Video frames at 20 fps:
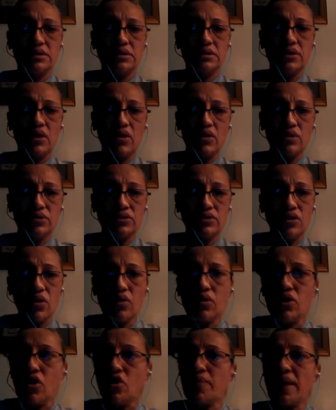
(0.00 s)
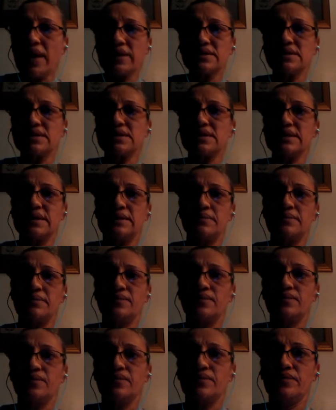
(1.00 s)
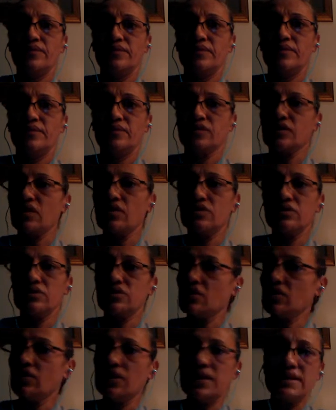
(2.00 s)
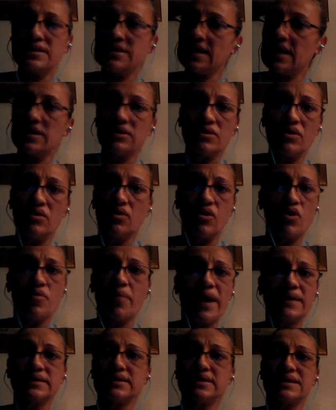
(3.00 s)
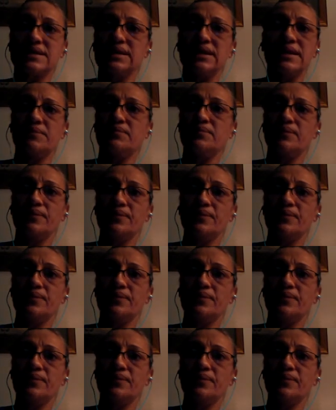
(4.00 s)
Don't go back to sleep. He's saying don't go back to sleep.